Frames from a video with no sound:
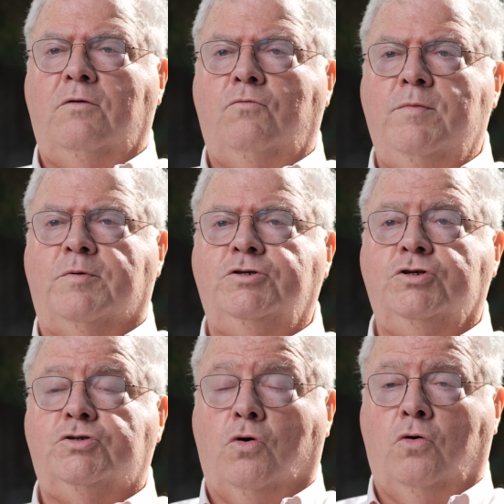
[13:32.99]

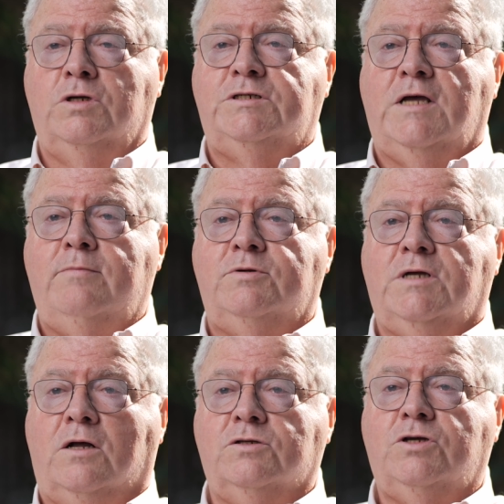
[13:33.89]
reproduce all the same
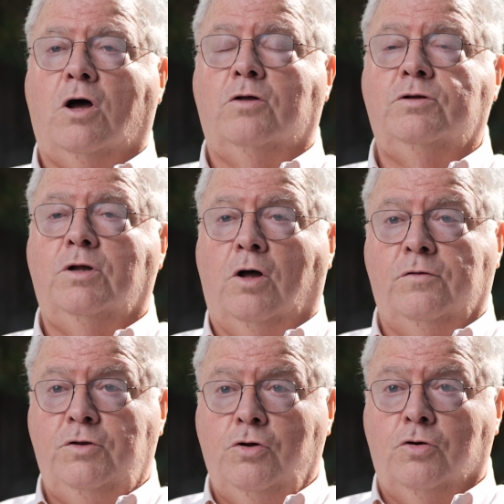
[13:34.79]
results
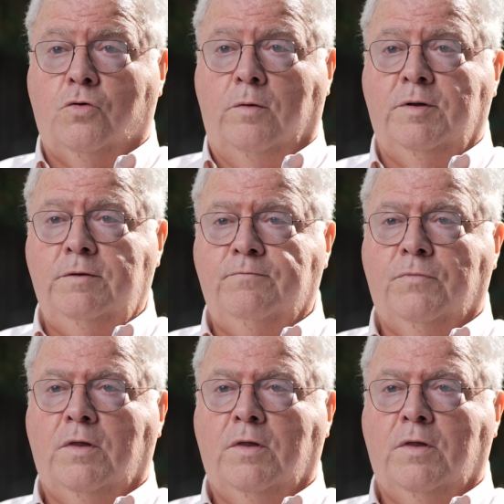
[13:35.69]
on the new equipment.